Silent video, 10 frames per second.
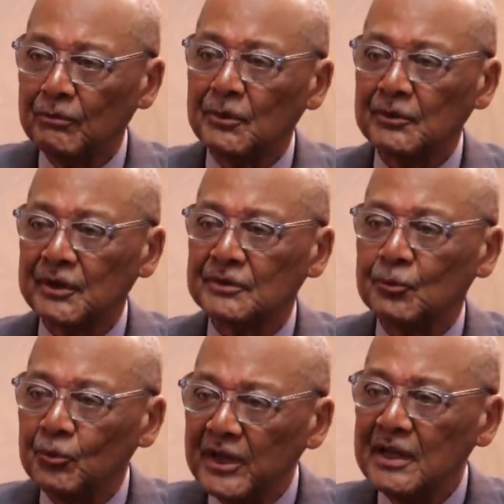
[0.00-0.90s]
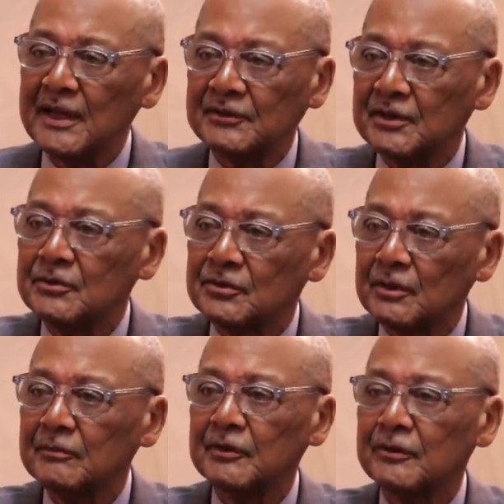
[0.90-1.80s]
communities. We as
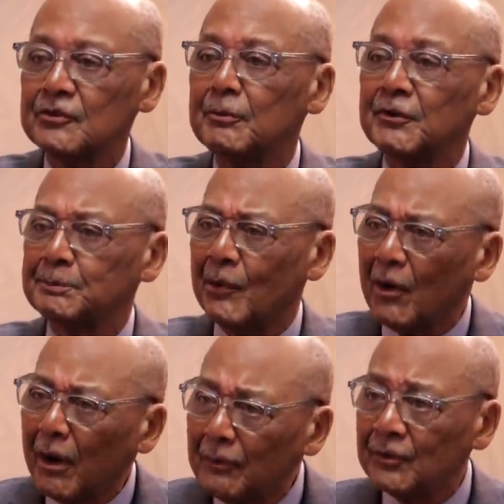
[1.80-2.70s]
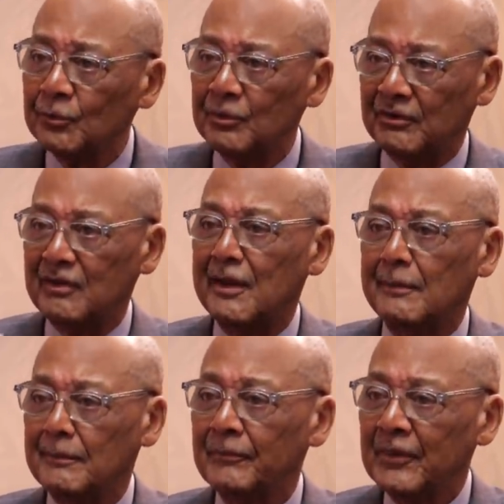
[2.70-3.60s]
conservatives must partner with
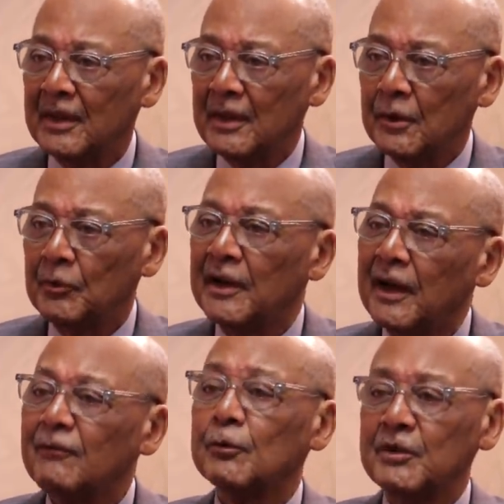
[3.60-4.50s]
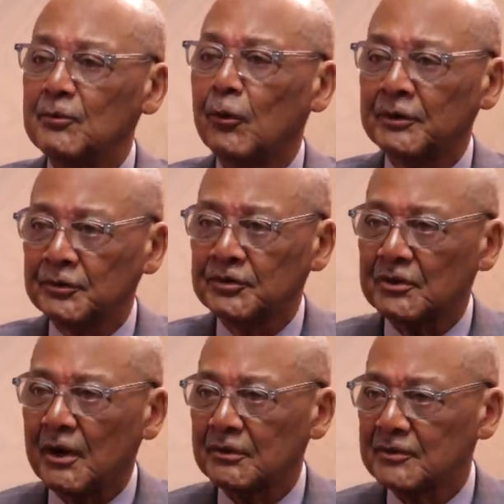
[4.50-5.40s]
them whenever we want to
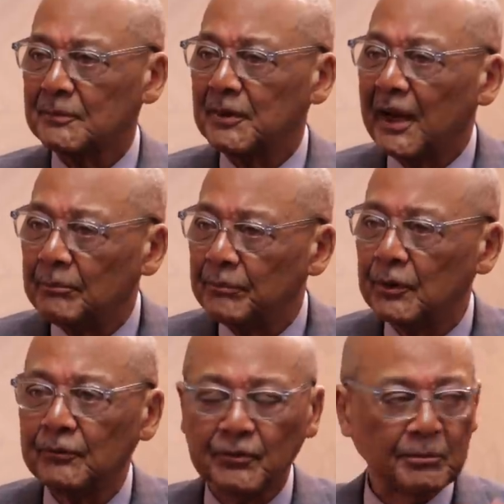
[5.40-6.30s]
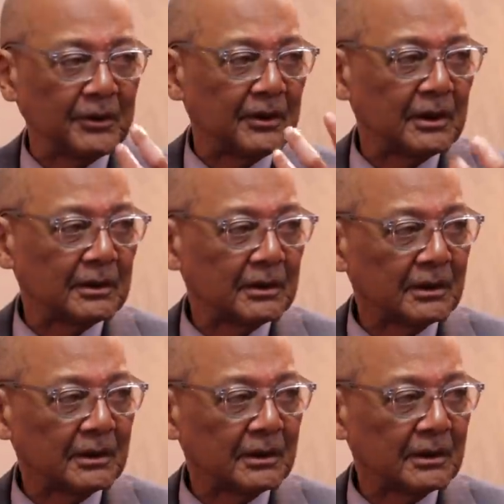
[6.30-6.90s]
start something and build from within.